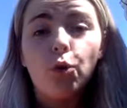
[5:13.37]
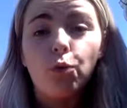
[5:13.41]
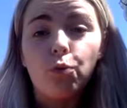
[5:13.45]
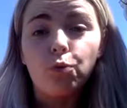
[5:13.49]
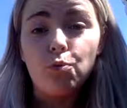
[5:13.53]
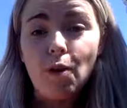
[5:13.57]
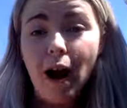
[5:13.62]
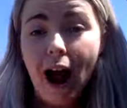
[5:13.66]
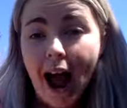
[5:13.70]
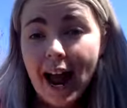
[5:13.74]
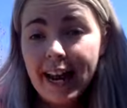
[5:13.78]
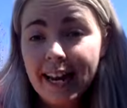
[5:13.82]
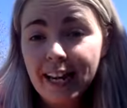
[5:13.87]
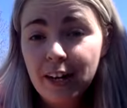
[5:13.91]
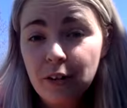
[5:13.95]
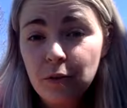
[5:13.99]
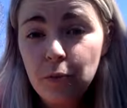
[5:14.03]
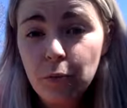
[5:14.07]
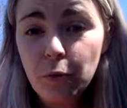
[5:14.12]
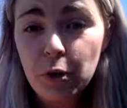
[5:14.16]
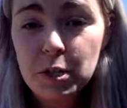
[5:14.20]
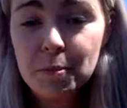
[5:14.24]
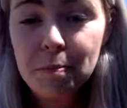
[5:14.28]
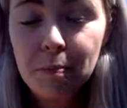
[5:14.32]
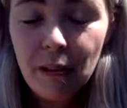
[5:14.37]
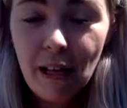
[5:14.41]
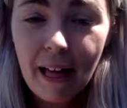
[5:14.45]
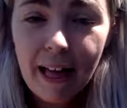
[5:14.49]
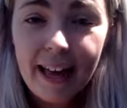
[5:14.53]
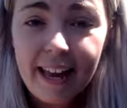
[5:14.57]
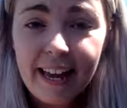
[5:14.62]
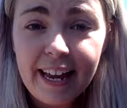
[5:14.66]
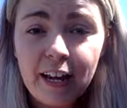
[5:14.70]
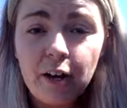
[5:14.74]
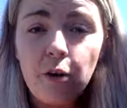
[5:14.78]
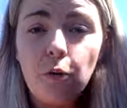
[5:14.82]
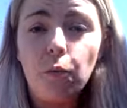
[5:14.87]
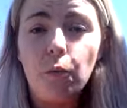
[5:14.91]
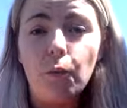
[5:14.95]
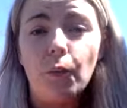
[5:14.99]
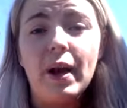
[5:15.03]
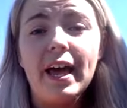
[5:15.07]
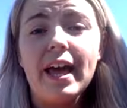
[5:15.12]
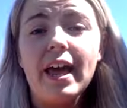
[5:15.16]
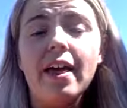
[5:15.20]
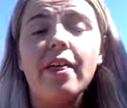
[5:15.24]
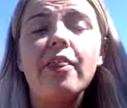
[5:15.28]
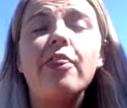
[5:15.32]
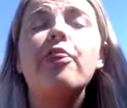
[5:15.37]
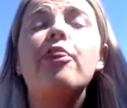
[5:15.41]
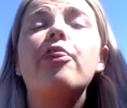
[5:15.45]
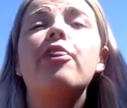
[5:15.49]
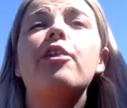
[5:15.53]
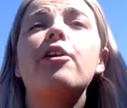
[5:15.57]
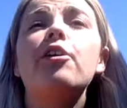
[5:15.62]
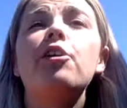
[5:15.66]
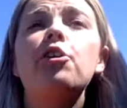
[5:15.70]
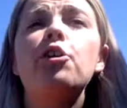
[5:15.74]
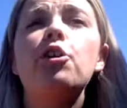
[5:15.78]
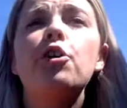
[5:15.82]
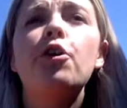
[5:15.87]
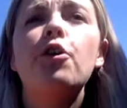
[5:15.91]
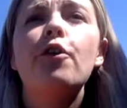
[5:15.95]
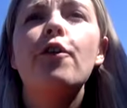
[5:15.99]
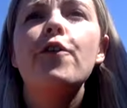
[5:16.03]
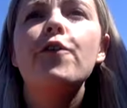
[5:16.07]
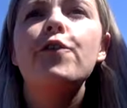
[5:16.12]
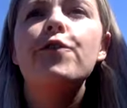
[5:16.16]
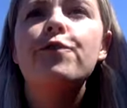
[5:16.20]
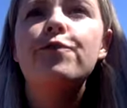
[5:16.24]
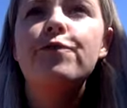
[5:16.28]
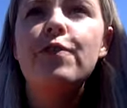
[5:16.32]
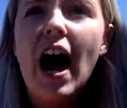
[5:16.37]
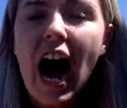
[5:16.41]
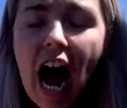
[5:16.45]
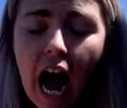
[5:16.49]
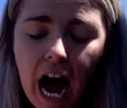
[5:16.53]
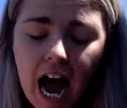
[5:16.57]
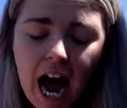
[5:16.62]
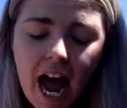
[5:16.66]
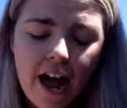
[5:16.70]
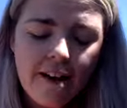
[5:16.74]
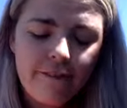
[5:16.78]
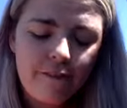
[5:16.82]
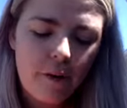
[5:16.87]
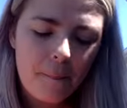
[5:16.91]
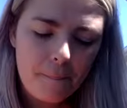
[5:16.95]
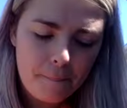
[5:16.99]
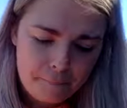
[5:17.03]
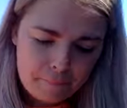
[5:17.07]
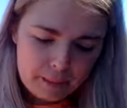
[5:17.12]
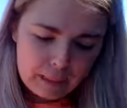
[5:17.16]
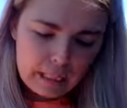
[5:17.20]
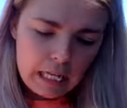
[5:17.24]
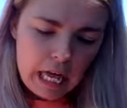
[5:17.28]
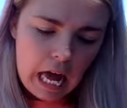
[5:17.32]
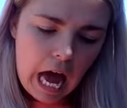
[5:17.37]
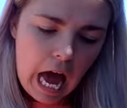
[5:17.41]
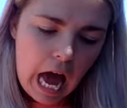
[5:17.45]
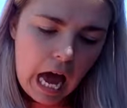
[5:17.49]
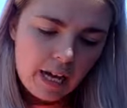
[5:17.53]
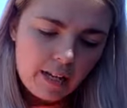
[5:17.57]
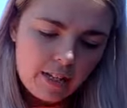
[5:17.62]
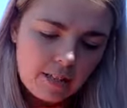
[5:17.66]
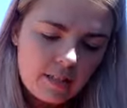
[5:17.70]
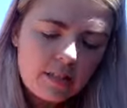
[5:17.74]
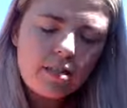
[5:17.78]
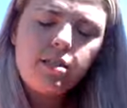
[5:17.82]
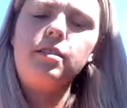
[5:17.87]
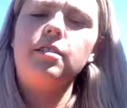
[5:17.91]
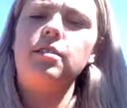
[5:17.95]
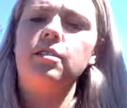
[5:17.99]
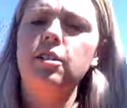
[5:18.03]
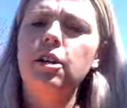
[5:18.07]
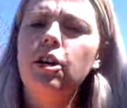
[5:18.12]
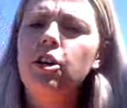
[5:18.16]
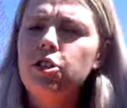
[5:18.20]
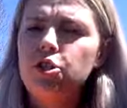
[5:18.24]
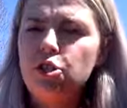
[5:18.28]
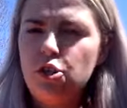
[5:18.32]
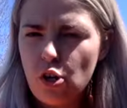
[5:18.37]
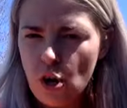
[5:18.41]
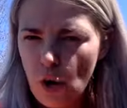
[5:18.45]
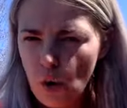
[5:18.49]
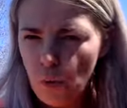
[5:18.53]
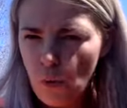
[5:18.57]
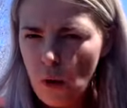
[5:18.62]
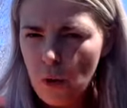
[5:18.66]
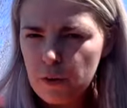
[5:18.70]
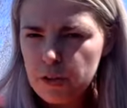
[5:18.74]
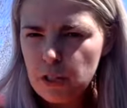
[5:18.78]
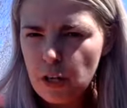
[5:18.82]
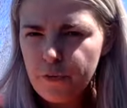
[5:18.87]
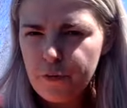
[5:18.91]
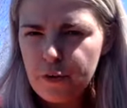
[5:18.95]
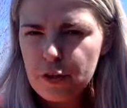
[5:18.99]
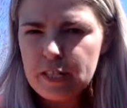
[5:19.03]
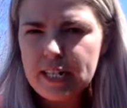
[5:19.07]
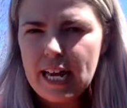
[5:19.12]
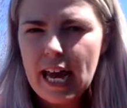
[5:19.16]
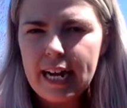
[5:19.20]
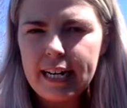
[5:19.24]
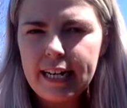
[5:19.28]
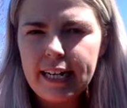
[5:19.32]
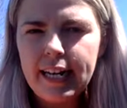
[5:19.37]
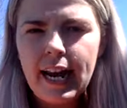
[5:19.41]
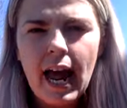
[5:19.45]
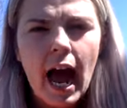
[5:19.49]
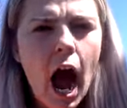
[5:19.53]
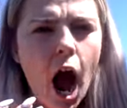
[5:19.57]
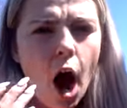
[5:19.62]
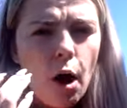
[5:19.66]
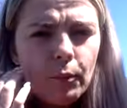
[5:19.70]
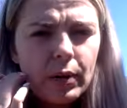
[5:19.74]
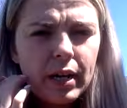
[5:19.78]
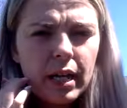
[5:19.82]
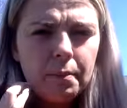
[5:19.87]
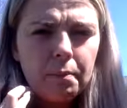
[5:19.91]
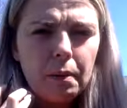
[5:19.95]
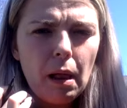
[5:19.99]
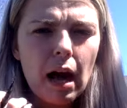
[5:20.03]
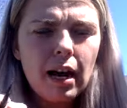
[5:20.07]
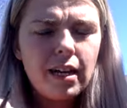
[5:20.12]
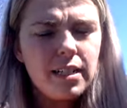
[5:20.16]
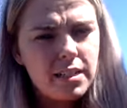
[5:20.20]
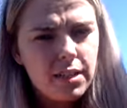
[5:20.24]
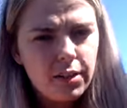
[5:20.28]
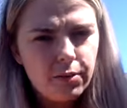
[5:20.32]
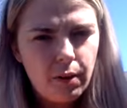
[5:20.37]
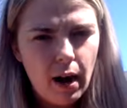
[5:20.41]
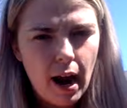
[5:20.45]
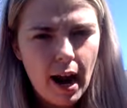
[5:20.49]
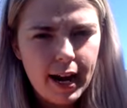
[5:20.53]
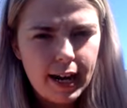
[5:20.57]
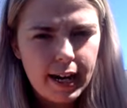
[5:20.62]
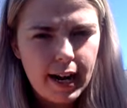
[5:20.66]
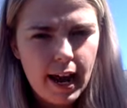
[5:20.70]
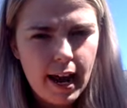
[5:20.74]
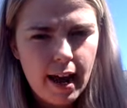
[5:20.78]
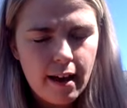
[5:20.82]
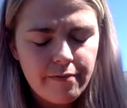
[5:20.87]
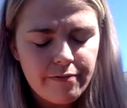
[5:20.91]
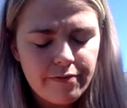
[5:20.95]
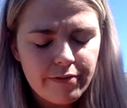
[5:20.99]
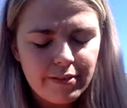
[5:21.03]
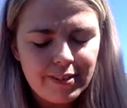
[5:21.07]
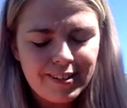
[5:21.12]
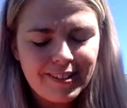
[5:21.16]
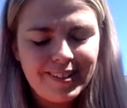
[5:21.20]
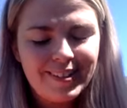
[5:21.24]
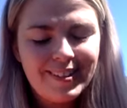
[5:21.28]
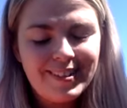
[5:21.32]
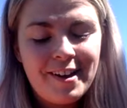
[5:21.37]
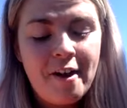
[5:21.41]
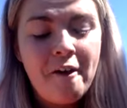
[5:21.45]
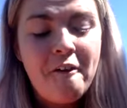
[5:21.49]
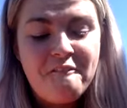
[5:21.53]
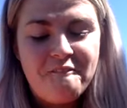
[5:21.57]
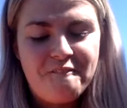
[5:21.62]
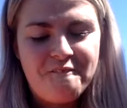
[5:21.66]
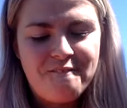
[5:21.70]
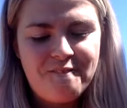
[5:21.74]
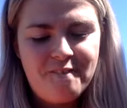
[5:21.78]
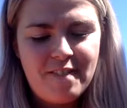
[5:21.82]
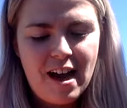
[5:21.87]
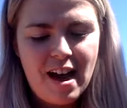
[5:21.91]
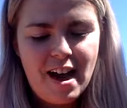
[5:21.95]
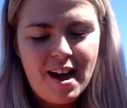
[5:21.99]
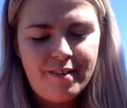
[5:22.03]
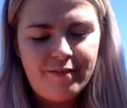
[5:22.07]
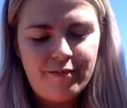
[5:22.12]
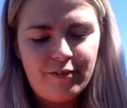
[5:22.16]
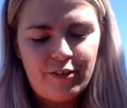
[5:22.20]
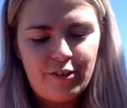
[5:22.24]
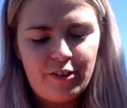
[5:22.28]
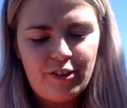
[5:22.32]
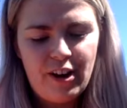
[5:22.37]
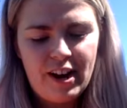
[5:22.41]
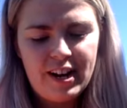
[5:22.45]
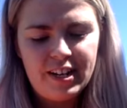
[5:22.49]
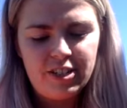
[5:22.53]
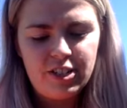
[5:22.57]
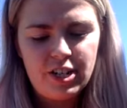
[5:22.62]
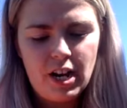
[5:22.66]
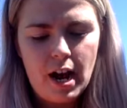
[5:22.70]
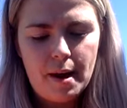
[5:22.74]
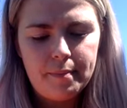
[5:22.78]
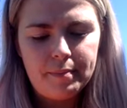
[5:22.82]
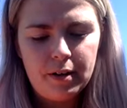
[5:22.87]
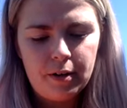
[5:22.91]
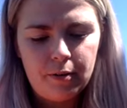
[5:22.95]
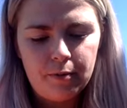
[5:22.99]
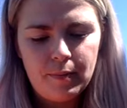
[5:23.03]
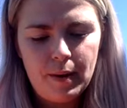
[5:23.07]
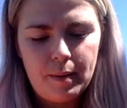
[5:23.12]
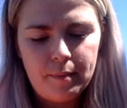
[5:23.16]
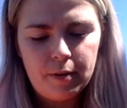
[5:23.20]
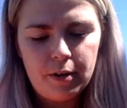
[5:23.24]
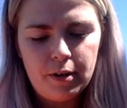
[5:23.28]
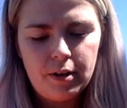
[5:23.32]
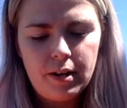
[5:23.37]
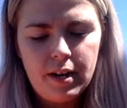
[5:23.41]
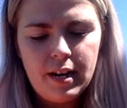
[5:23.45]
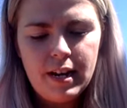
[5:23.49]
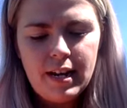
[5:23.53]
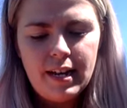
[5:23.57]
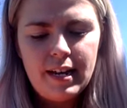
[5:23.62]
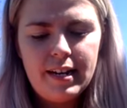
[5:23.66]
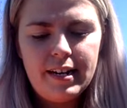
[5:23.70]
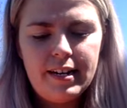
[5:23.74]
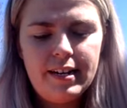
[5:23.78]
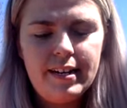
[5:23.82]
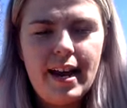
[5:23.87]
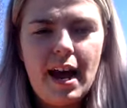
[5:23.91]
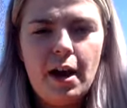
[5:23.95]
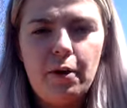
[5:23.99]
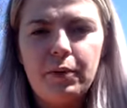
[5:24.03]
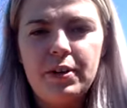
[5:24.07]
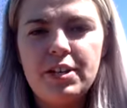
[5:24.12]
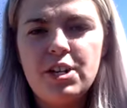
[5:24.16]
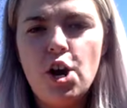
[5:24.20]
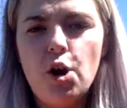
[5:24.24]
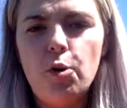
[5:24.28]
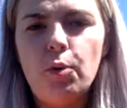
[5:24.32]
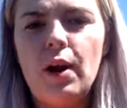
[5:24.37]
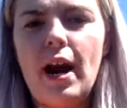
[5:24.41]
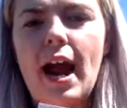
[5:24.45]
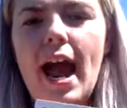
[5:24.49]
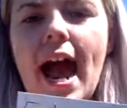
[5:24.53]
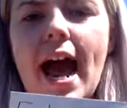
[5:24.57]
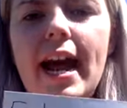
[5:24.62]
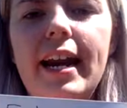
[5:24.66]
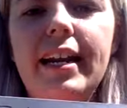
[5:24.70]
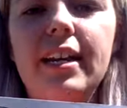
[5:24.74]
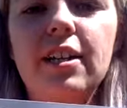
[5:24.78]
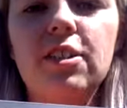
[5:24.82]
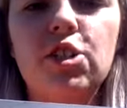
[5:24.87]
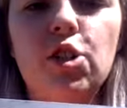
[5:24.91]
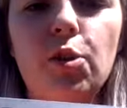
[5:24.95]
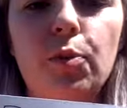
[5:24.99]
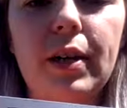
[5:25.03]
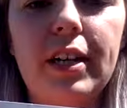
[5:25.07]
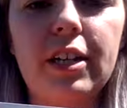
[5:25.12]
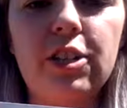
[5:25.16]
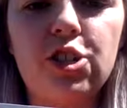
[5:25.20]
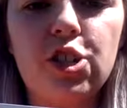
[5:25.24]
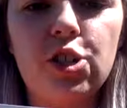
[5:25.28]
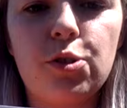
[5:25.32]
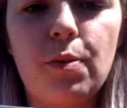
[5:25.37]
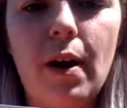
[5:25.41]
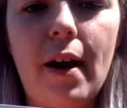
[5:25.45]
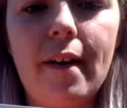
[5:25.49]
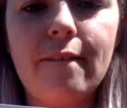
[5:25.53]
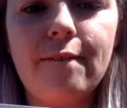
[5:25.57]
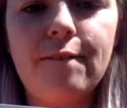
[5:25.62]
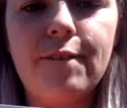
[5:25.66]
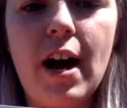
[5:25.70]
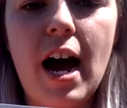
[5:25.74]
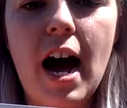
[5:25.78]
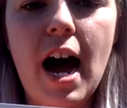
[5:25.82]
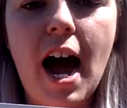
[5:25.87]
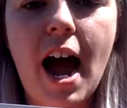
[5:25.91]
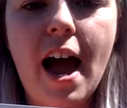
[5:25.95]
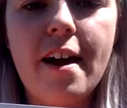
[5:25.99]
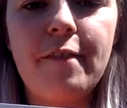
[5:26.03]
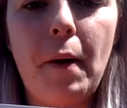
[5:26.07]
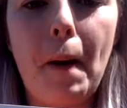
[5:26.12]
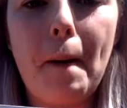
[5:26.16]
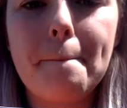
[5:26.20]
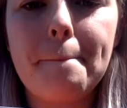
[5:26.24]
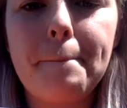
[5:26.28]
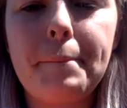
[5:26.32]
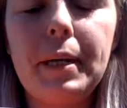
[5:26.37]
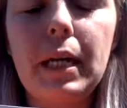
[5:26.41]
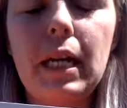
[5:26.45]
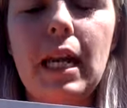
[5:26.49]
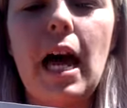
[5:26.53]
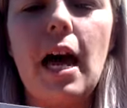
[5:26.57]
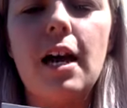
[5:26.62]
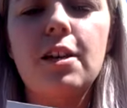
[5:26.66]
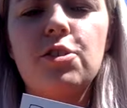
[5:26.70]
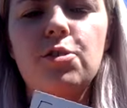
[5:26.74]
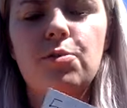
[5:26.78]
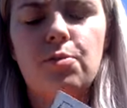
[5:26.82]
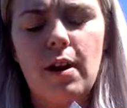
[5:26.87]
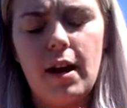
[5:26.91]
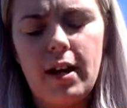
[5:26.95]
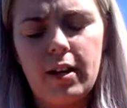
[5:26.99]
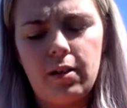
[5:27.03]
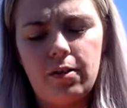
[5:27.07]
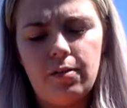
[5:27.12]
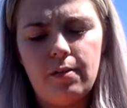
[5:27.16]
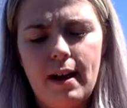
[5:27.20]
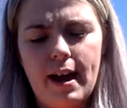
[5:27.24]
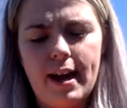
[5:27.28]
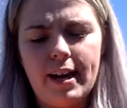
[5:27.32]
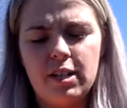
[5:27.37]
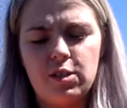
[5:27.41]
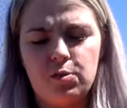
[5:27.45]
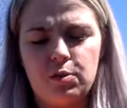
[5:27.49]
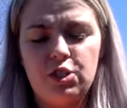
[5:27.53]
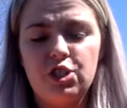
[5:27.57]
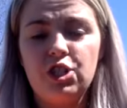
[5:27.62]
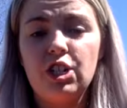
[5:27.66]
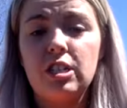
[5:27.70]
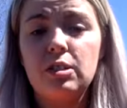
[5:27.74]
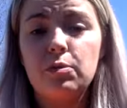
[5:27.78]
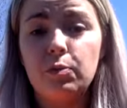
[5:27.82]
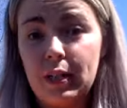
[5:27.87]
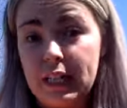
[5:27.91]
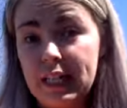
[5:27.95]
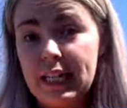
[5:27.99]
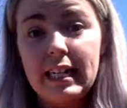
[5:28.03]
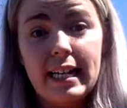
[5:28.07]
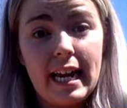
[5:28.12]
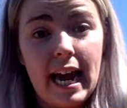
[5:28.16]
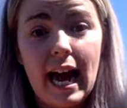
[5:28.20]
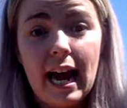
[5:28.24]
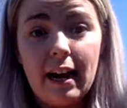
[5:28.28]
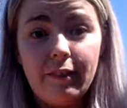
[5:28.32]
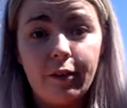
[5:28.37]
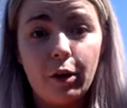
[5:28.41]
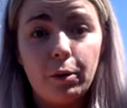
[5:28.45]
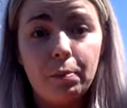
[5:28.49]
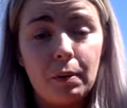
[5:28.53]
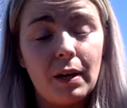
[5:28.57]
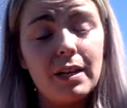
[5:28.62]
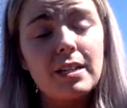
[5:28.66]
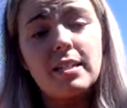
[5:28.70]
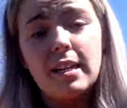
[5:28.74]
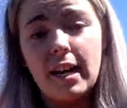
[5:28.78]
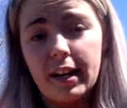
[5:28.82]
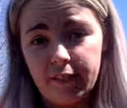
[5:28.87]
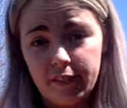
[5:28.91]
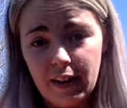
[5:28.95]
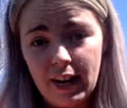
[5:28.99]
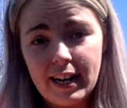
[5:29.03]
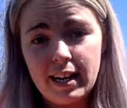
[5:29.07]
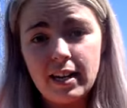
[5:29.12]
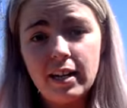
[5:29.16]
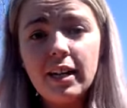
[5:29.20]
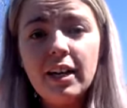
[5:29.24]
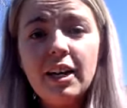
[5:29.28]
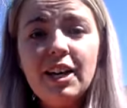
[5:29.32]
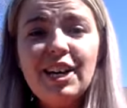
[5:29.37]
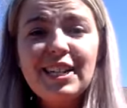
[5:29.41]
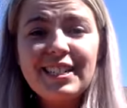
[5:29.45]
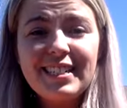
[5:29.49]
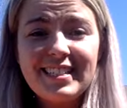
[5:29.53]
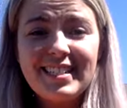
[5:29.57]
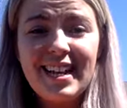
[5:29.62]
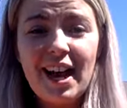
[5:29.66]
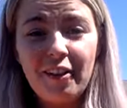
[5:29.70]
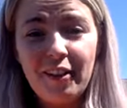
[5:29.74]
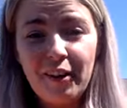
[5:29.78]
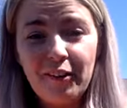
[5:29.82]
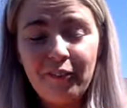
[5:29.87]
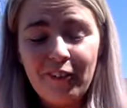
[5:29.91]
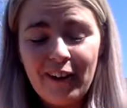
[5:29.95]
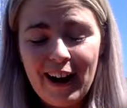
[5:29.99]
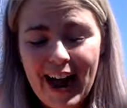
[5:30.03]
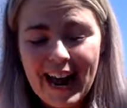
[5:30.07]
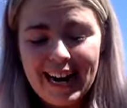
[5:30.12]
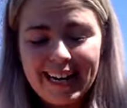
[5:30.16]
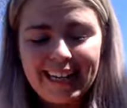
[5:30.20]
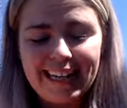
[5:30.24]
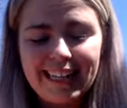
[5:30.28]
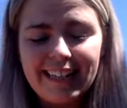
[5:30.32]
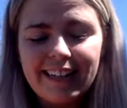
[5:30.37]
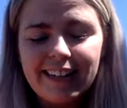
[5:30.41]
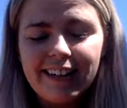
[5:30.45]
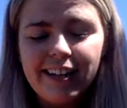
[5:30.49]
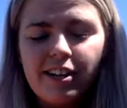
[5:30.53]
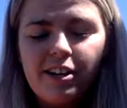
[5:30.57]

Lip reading: Ryan was playing with 5 blocks. So what was our first add in? How many blocks did Ryan have? 5. Great job. Now remember, now we know we're adding, so we can just write 5 plus right away because we need to have our plus sign, right? To tell that we're adding.